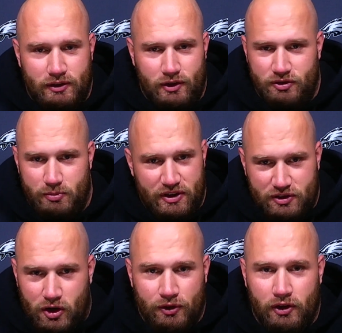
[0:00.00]
You know, he's the
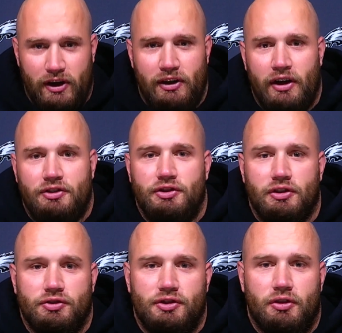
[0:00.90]
best guard in the league next
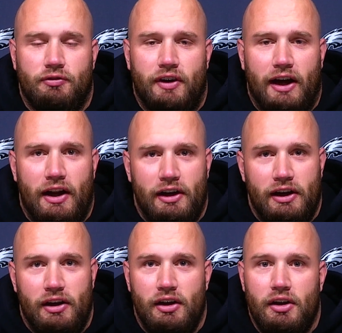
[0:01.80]
year. So if I got
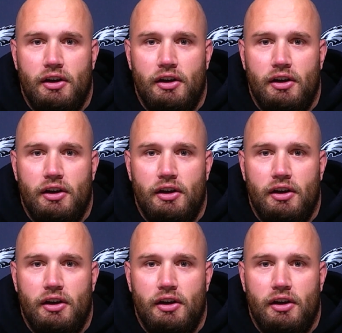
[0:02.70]
any